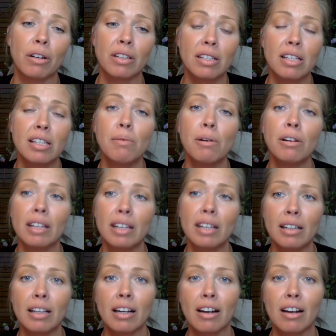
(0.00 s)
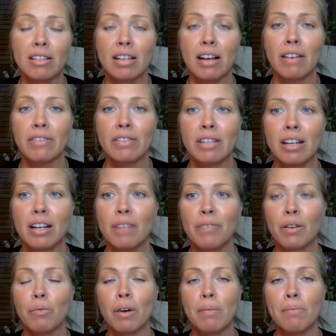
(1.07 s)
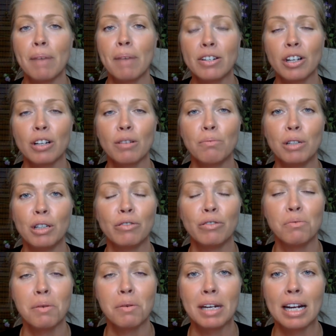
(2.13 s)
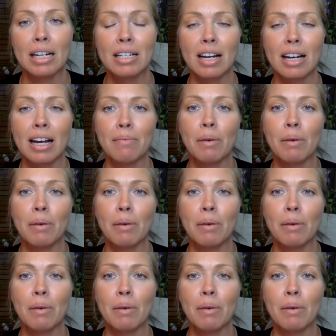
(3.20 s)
This is about healing ourselves, one magical, beautiful woman at a time.